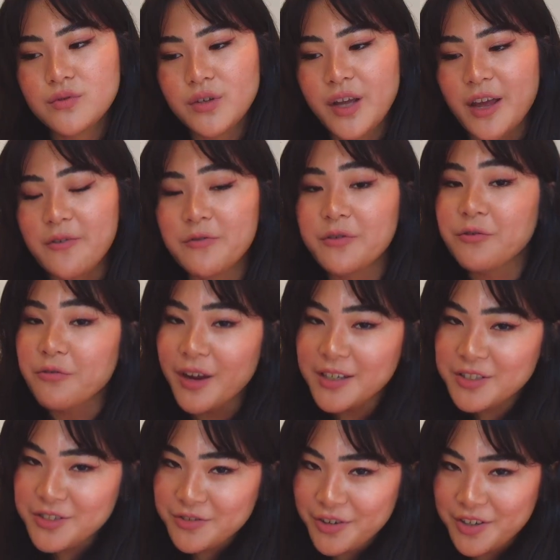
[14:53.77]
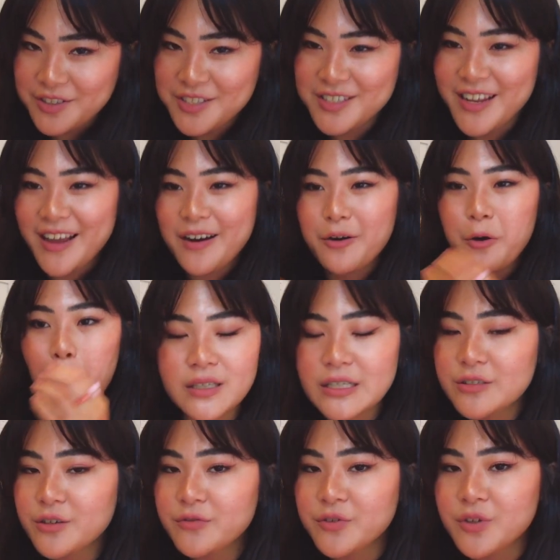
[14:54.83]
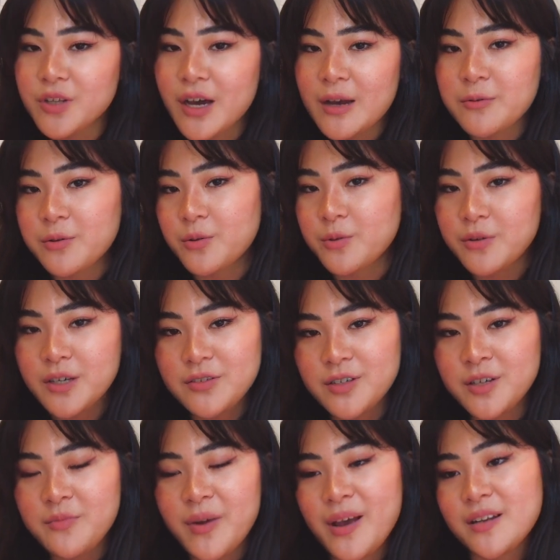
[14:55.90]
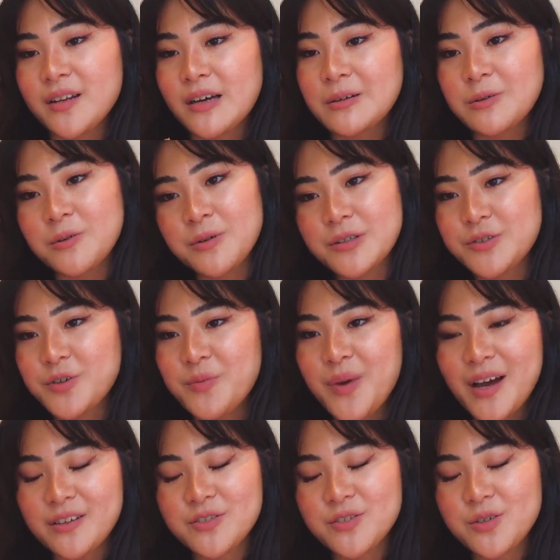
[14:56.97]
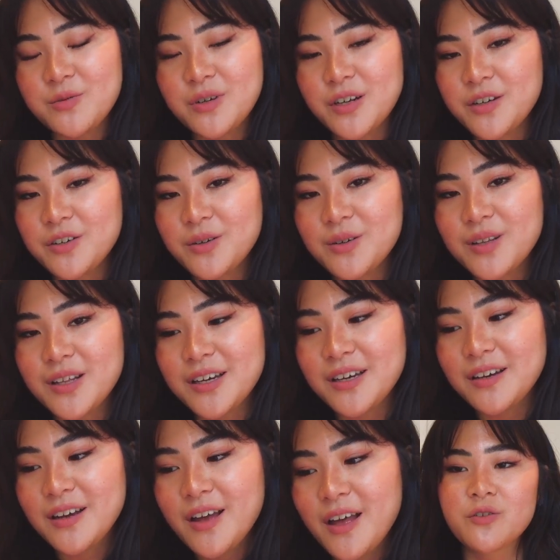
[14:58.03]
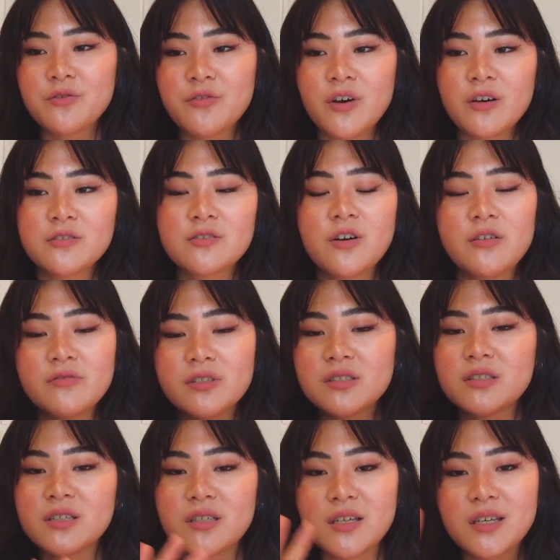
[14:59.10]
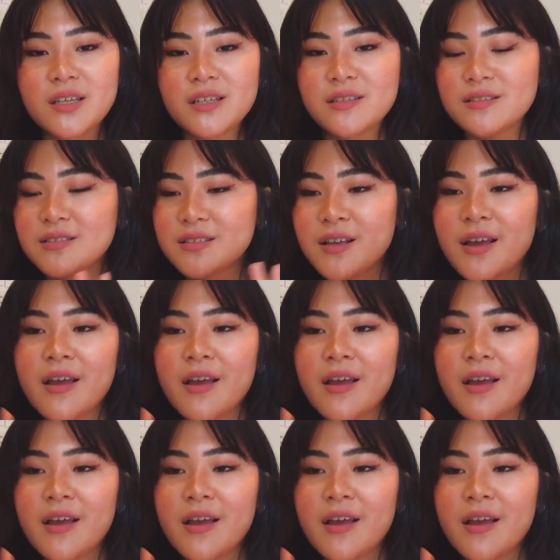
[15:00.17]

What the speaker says: Okay, for restaurants now, these are a few that I will always recommend. I will always go back to when I go there. The first obviously is